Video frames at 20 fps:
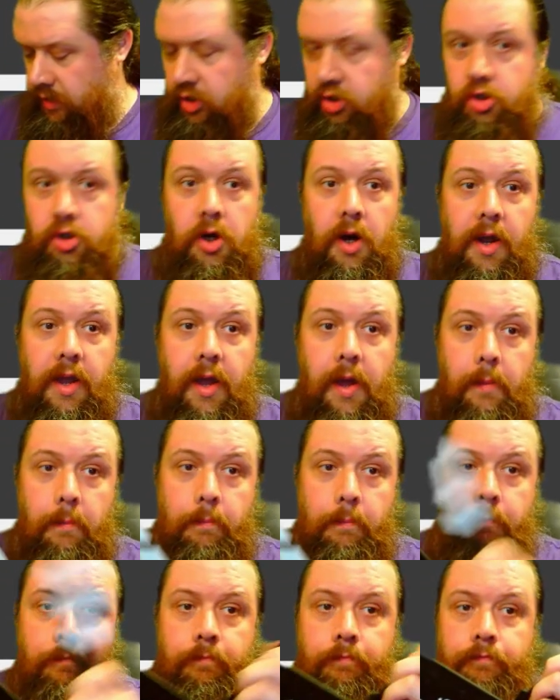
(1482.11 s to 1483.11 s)
Let's try
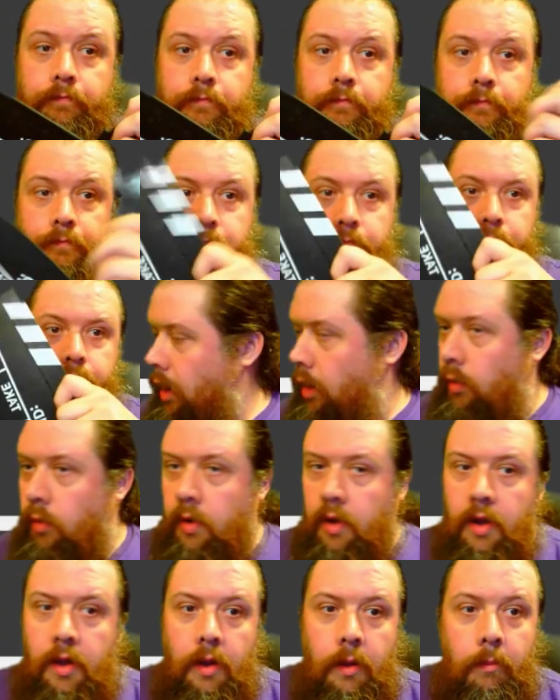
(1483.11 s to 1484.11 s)
again.
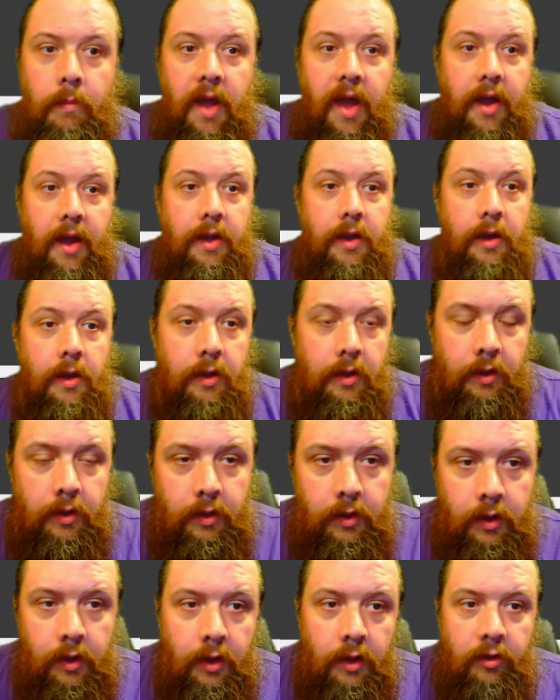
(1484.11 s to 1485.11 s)
Hello, I'm back.
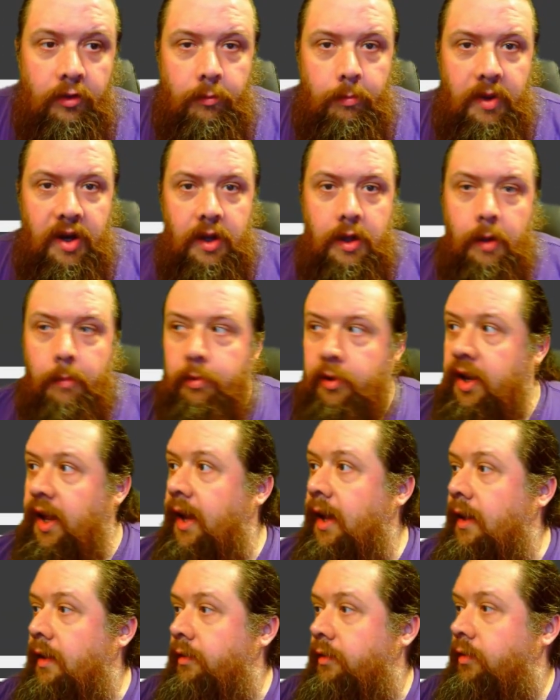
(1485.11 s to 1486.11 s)
It's been a couple
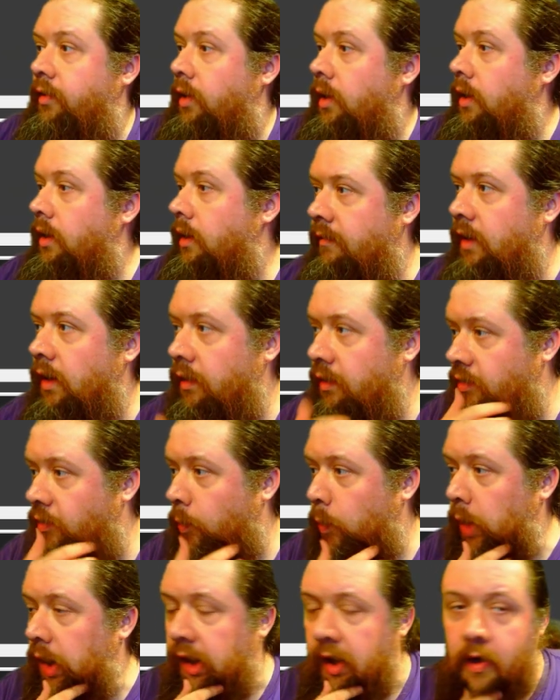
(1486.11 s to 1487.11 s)
days. I've done
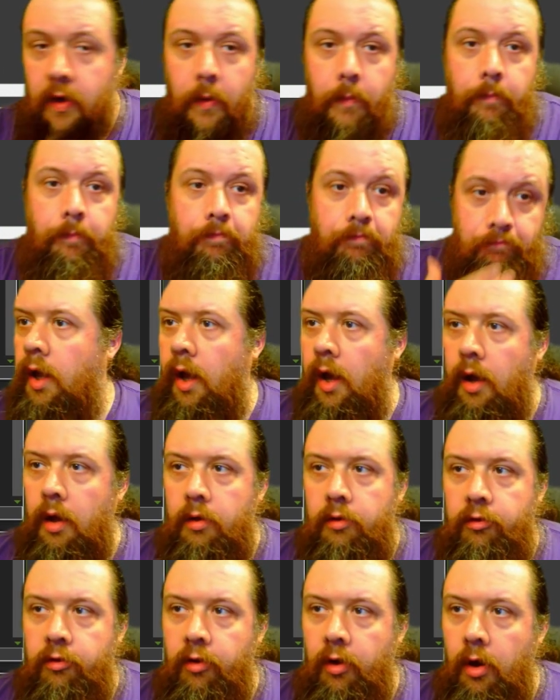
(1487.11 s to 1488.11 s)
some work. Yeah,
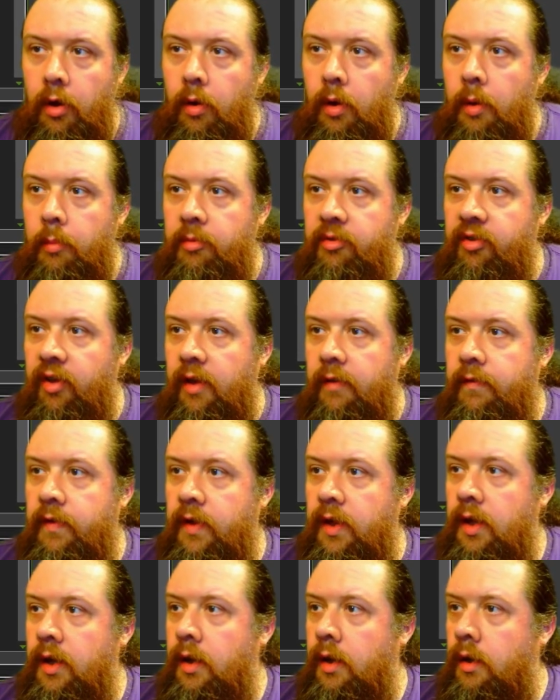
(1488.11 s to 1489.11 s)
so I'm
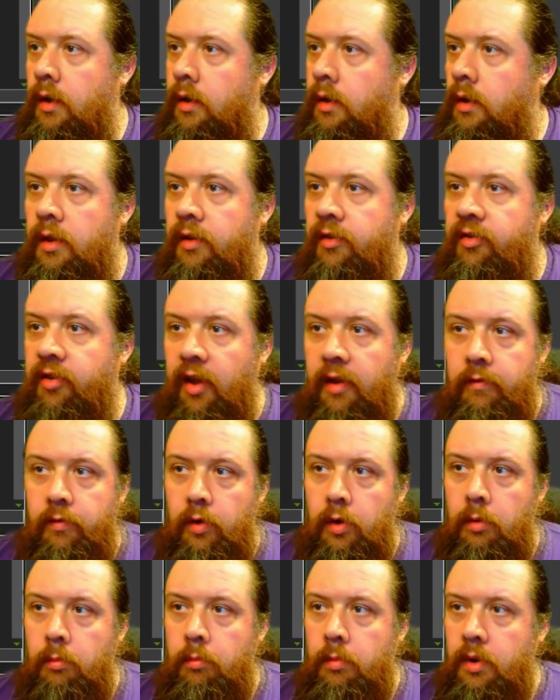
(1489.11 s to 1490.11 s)
saving... the
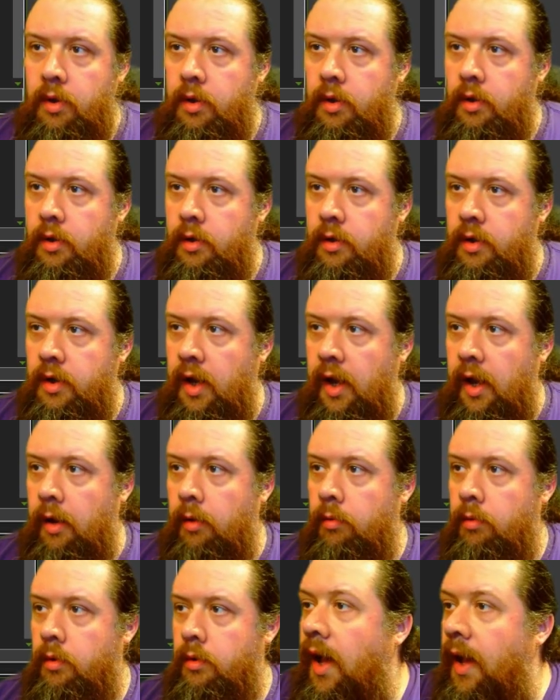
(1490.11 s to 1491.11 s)
save room,
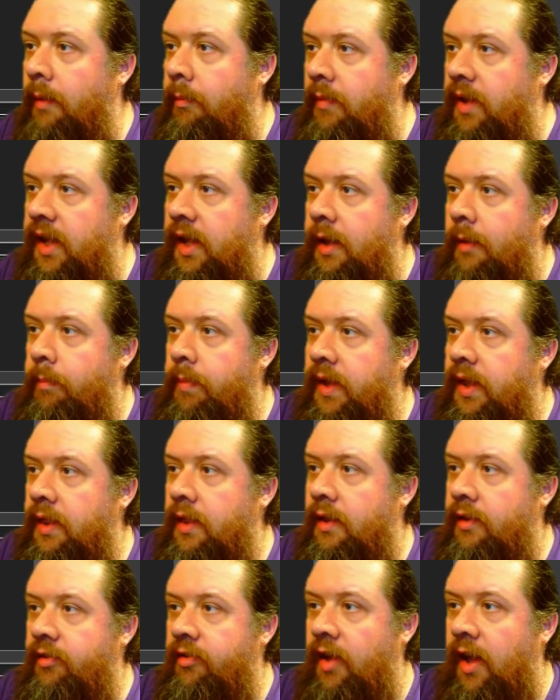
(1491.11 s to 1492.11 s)
now, I'm
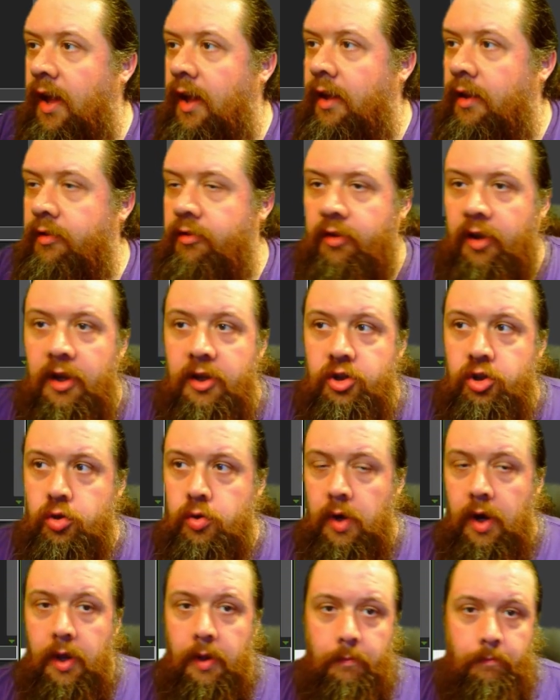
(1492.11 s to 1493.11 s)
keeping this as a
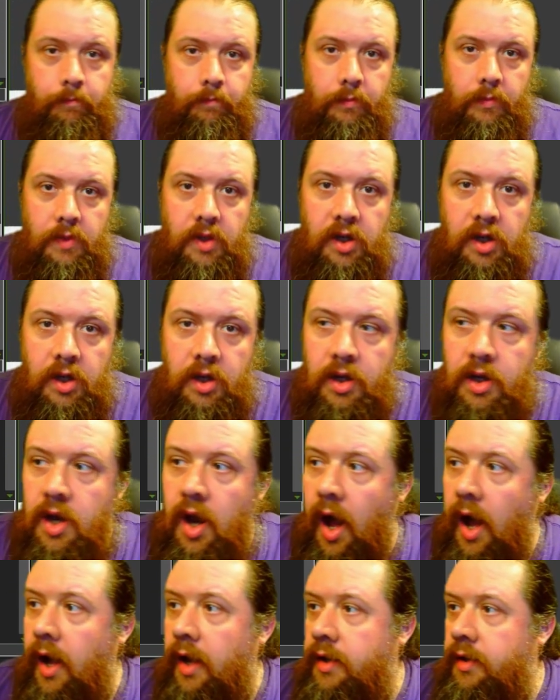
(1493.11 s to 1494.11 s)
string,
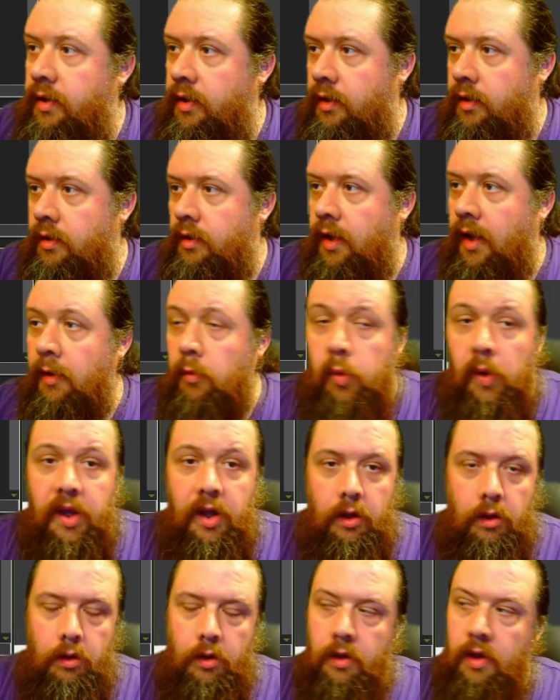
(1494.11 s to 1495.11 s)
not a
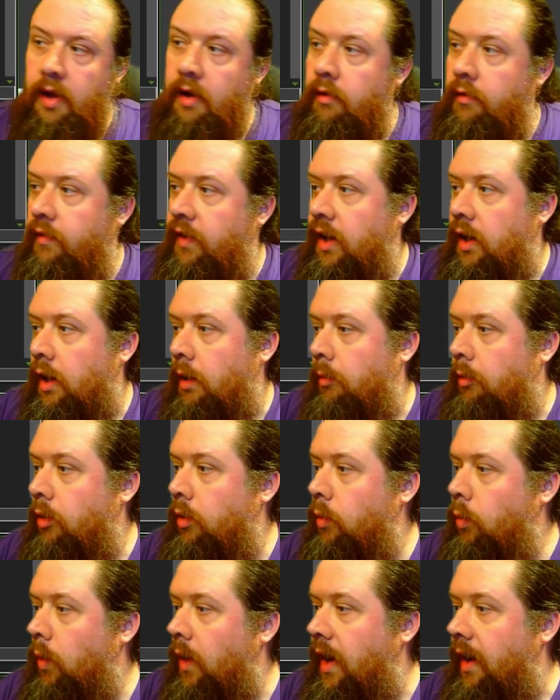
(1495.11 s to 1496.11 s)
real or
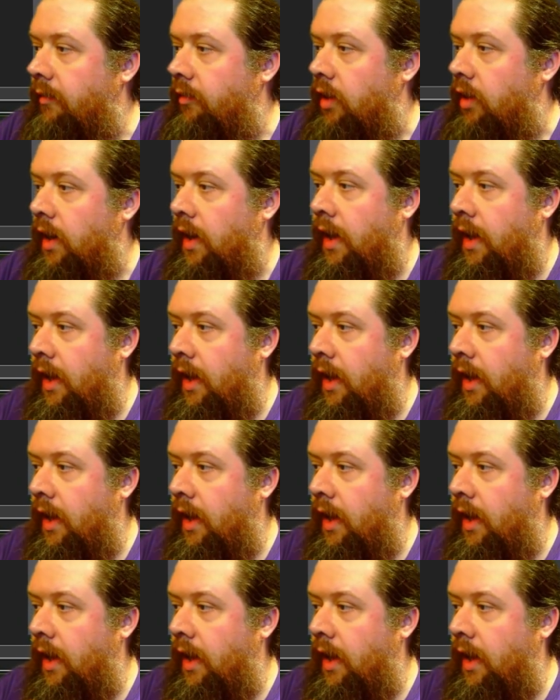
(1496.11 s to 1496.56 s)
variable, whatever.